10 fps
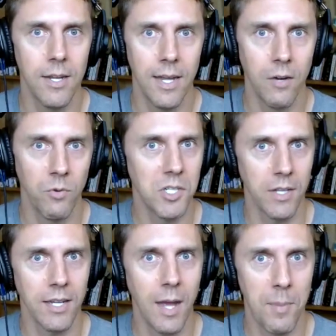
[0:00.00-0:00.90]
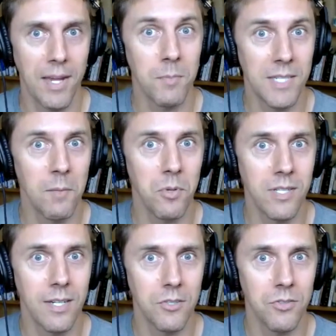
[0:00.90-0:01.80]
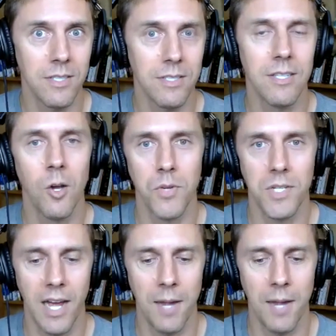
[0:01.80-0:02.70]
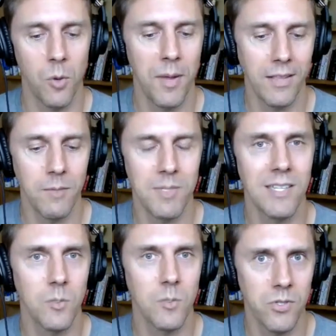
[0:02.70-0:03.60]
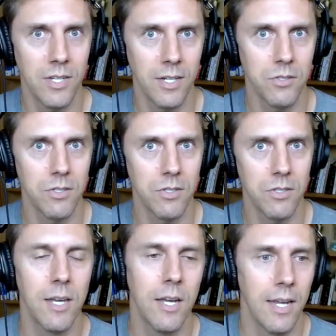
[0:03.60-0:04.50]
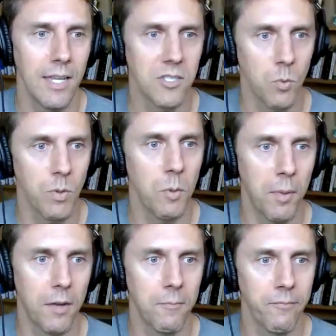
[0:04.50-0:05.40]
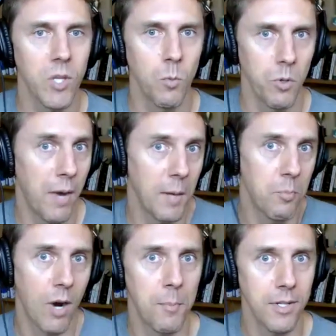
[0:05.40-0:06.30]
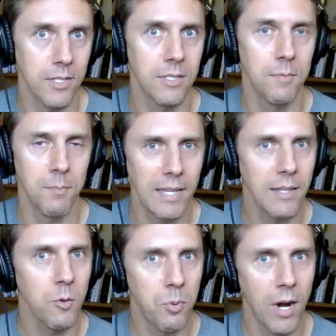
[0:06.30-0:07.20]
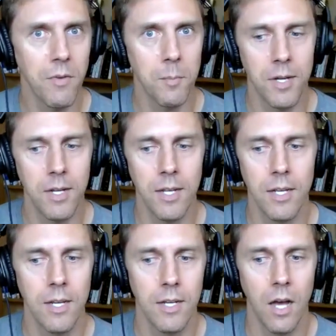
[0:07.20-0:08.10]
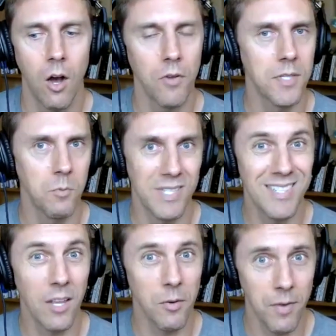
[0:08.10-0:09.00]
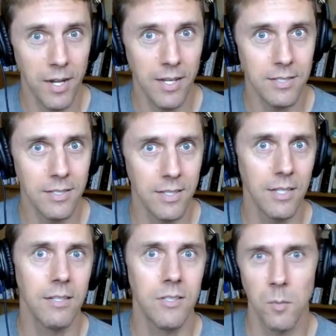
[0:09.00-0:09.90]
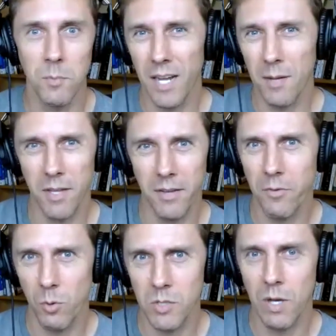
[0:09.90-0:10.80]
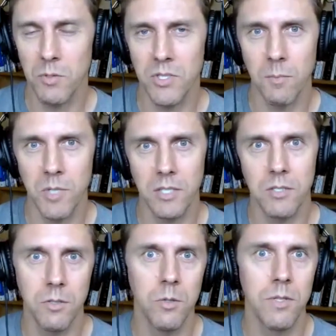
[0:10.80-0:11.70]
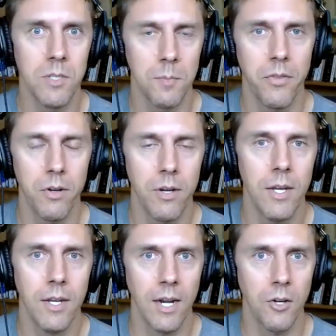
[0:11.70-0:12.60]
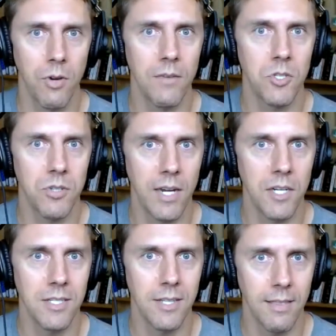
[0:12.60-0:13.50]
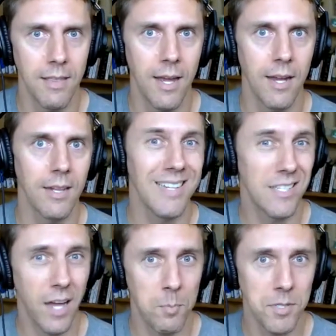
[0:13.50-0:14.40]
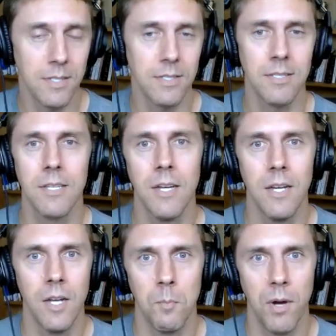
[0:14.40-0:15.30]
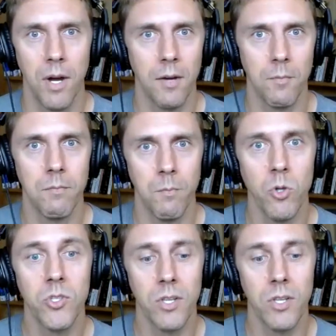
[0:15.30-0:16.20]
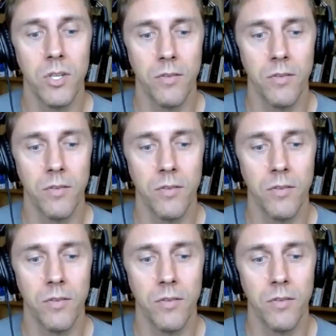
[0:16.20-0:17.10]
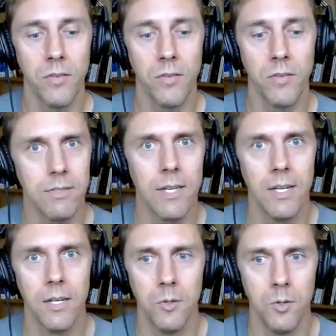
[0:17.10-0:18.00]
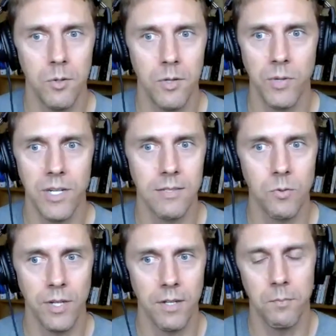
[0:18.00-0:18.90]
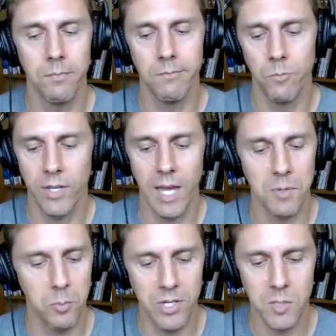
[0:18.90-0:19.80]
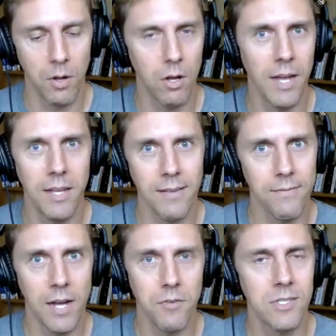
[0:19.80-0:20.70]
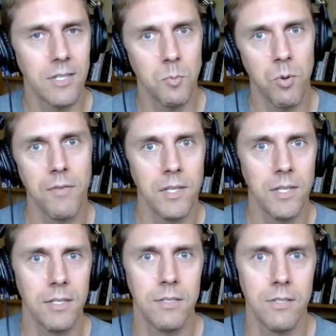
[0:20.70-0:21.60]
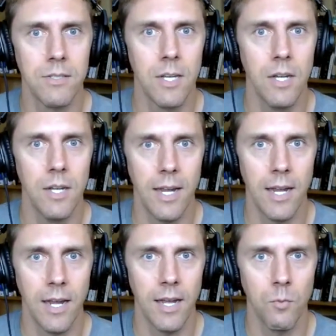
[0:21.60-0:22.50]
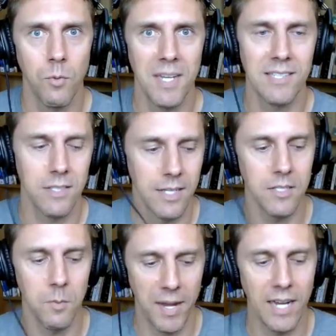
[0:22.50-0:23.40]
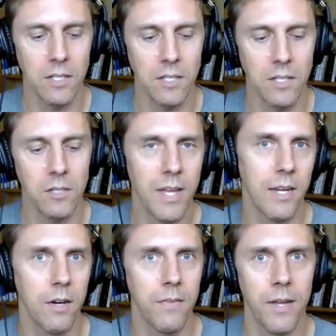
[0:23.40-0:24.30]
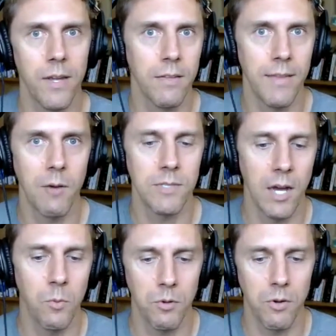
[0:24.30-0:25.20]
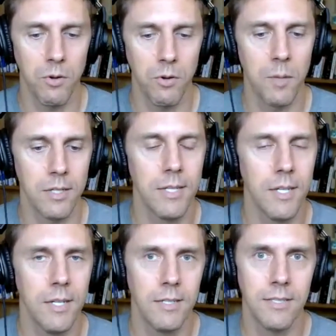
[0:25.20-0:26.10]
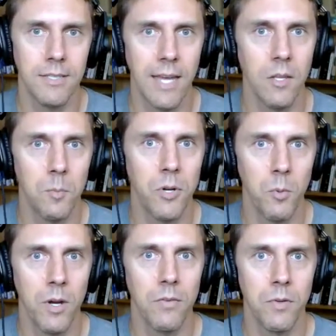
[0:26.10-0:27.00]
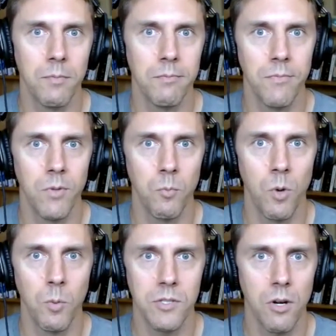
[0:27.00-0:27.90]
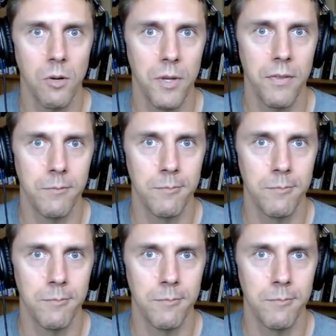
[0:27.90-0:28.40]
And originally I paid them 10% interest. Over time, I started paying them 6% interest. And so we would buy properties mainly with private money, often with seller financing. Sometimes, every once in a while, was subject to, and some other kind of creative strategies like that, lease options. But most of them were from private lenders and we kept it pretty small, had like 5 or 6 private lenders, and we mixed in some bank loans with that here and there. And that was how we were able to scale it pretty well from what we started with.